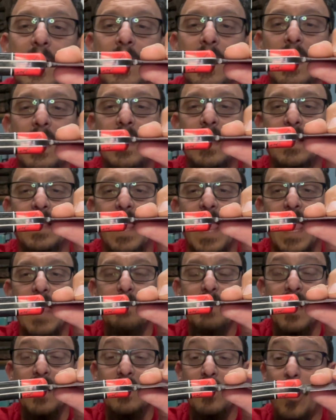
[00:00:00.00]
it came
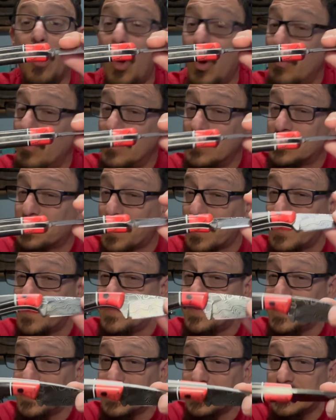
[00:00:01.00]
out almost
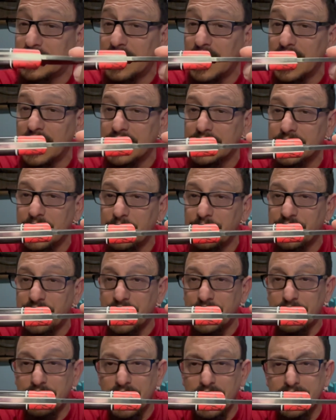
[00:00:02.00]
perfect, except
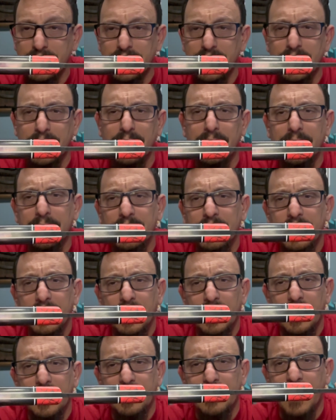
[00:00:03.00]
for right there.
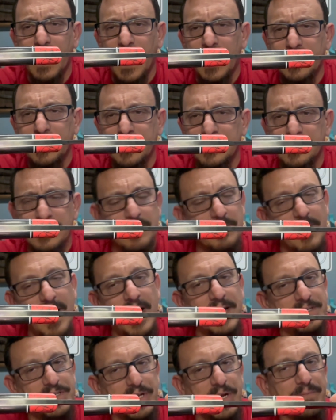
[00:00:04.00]
That doesn't
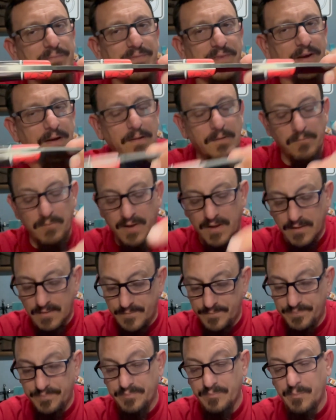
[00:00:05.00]
match up very well,
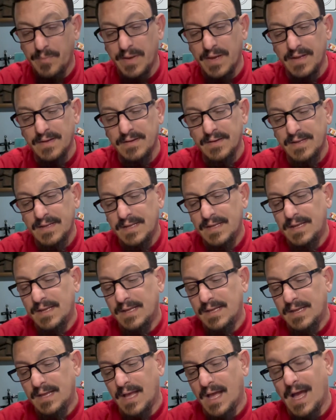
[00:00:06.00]
but
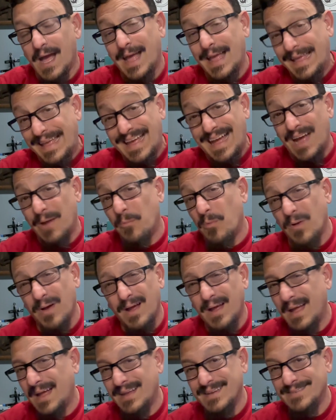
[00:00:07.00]
I
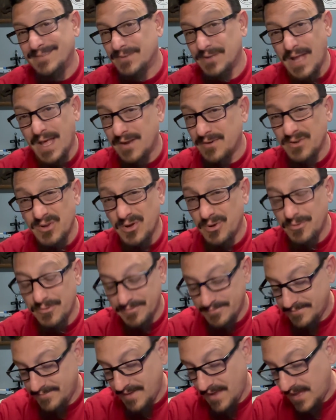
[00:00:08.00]
don't know.
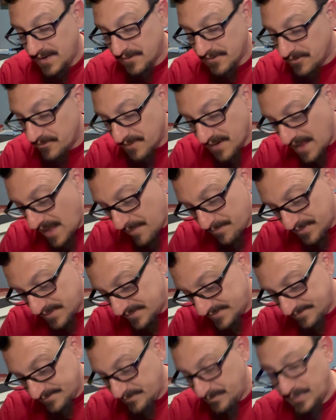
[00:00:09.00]
I don't know what happened,
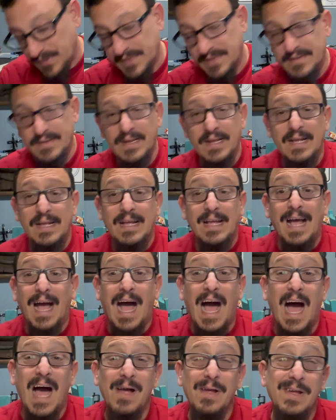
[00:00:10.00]
but
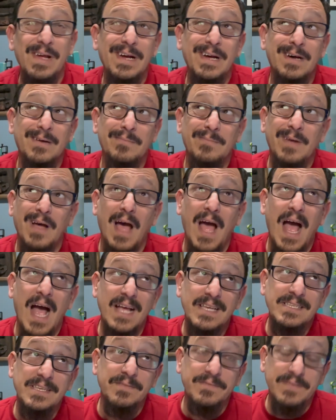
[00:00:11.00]
I am, as of